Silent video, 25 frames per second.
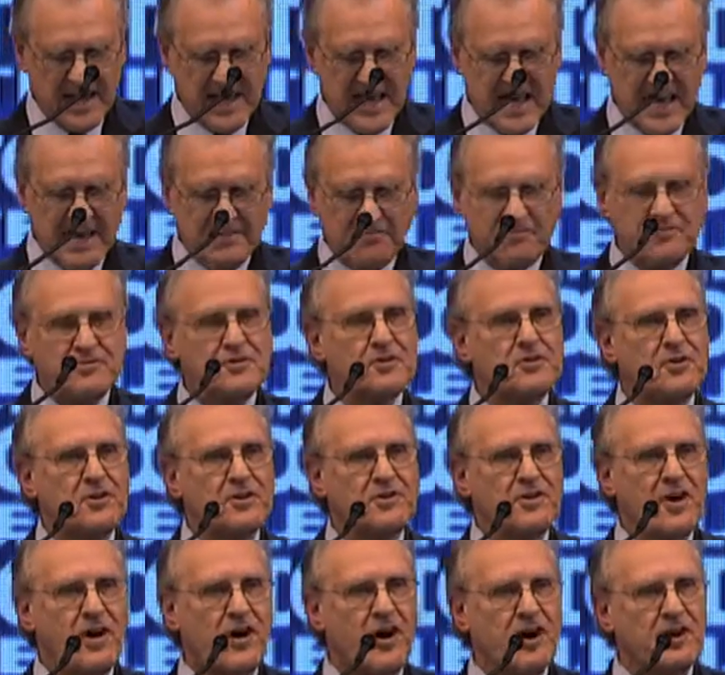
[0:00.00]
If
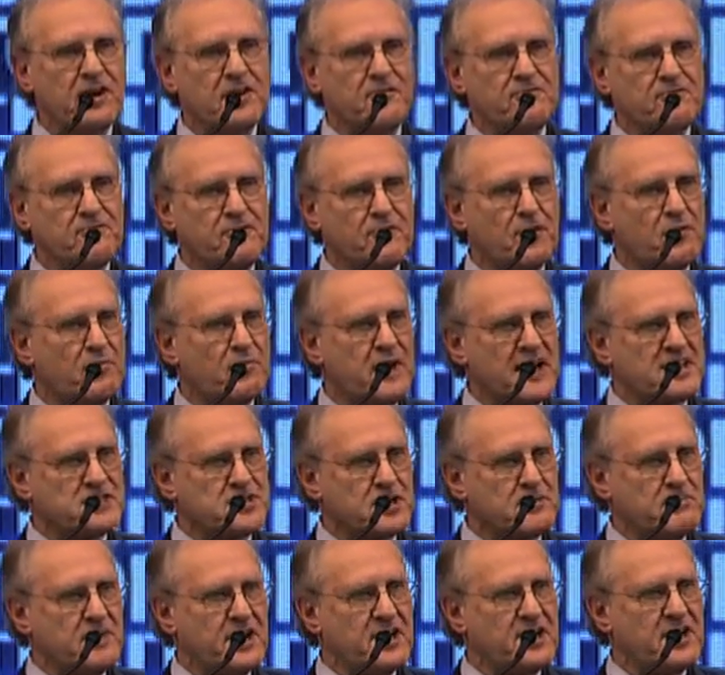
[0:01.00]
you're on a full
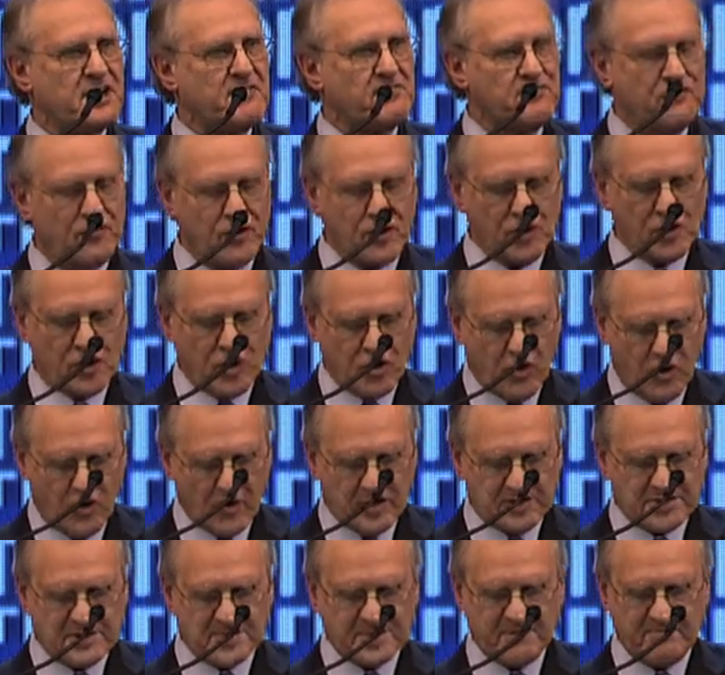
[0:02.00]
regimen, a full
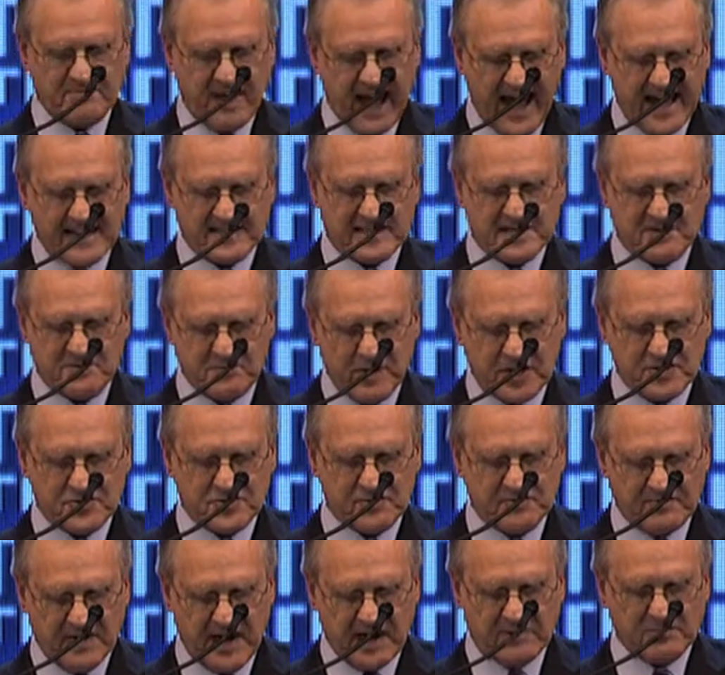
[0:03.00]
course of
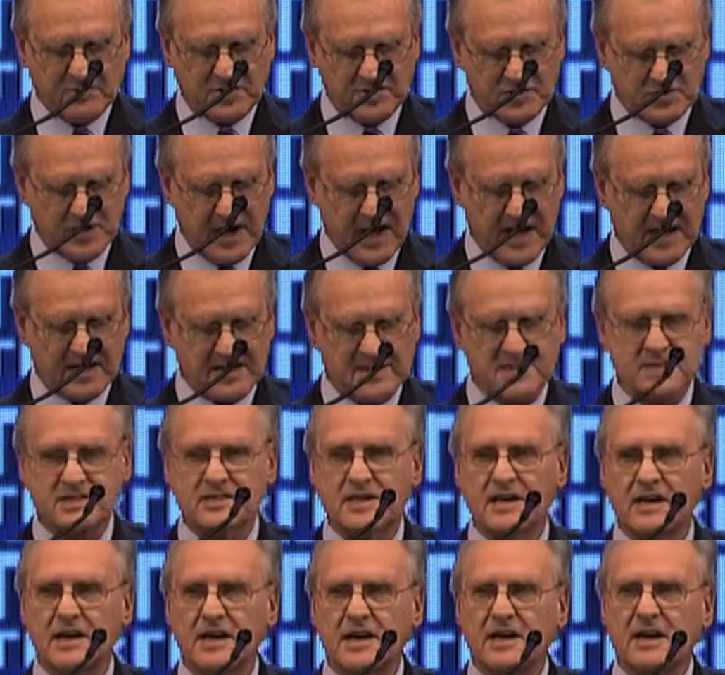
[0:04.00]
antiretroviral
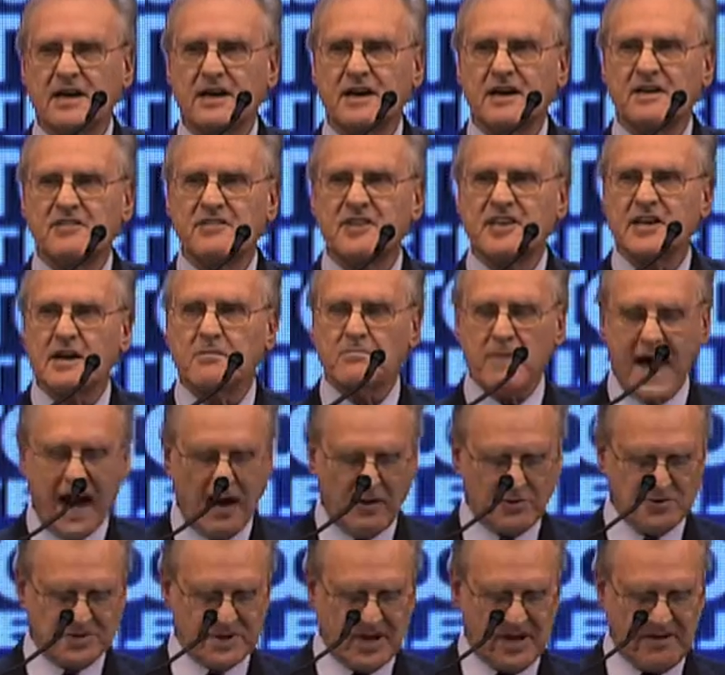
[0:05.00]
drugs, the
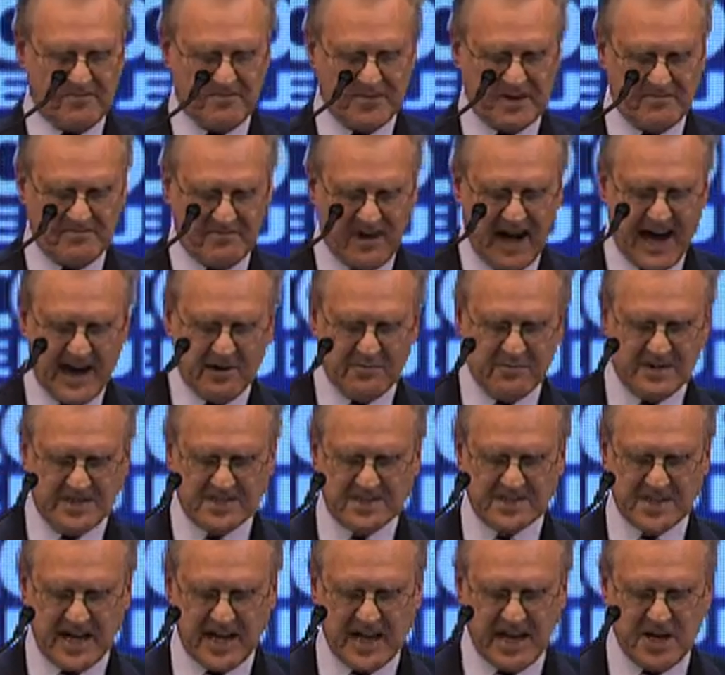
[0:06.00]
amount of the
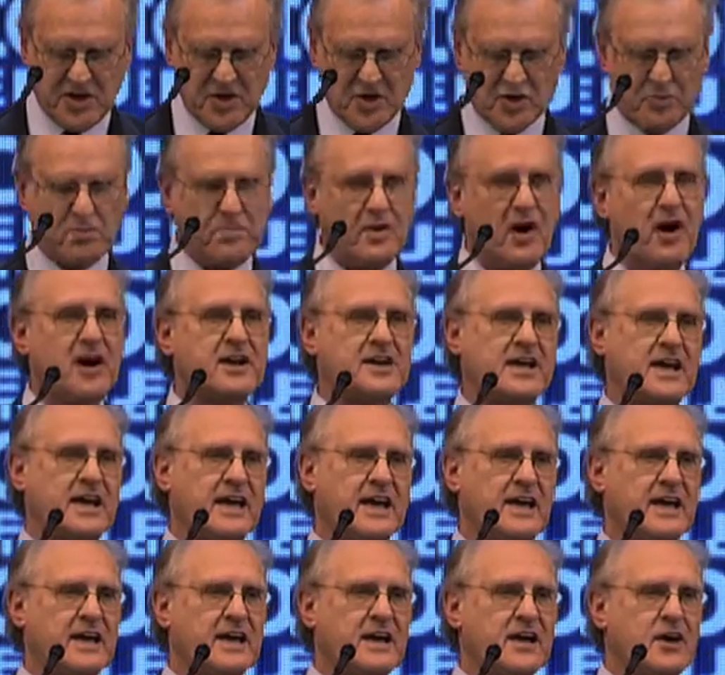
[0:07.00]
virus in your
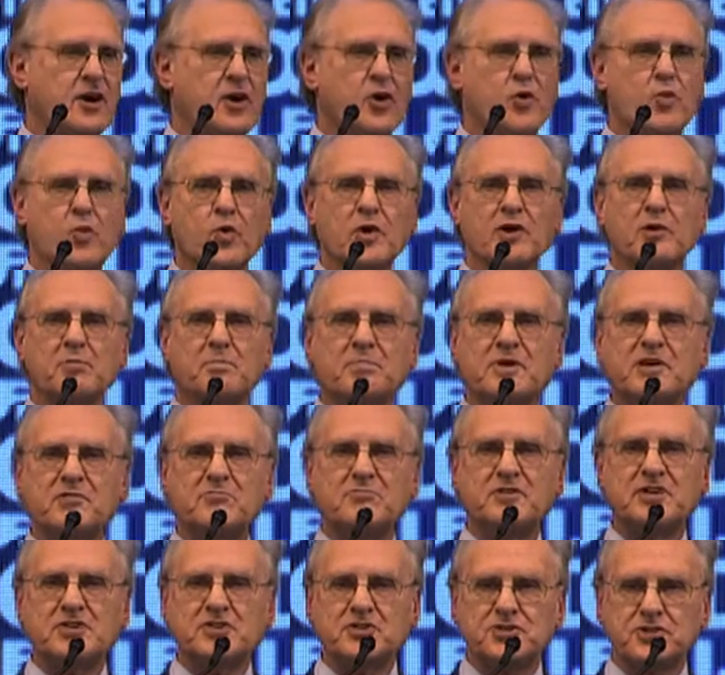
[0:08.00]
body will be
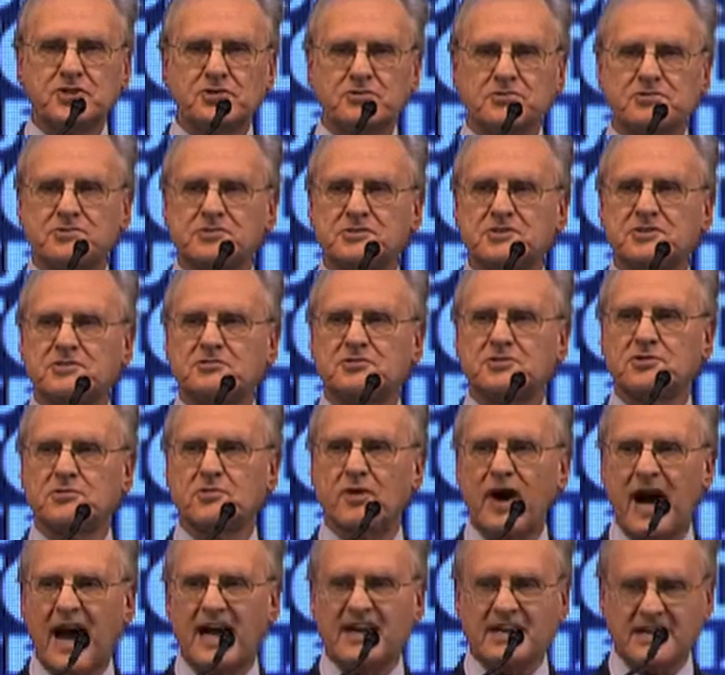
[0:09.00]
reduced
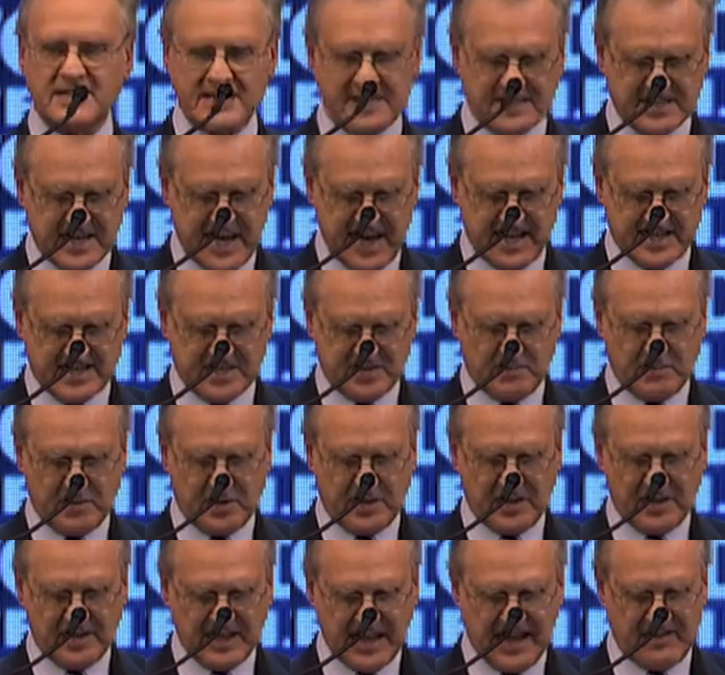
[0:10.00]
to
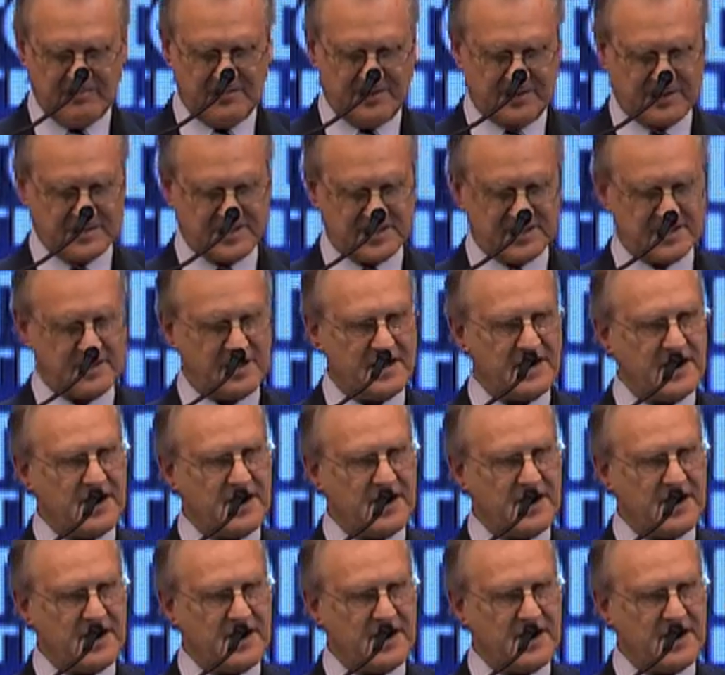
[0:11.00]
undetectable levels,